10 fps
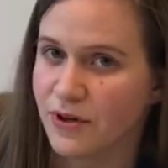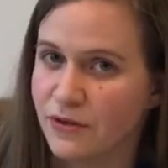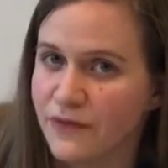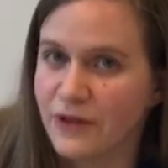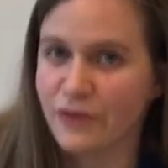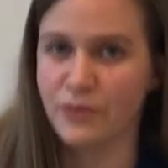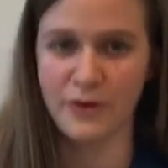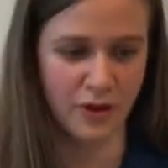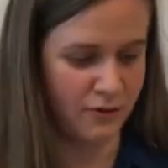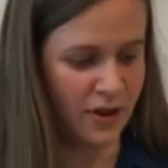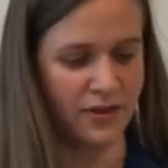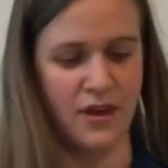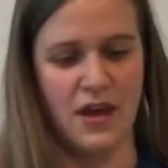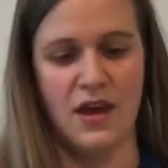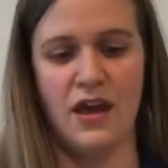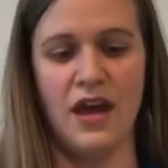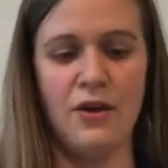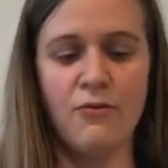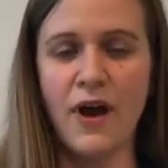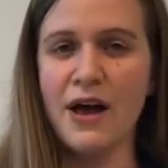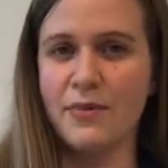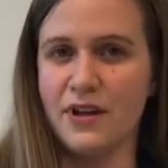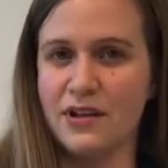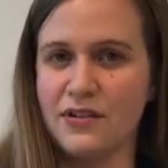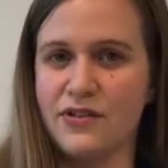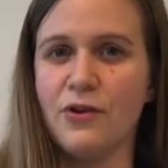one you're very familiar with, a robin.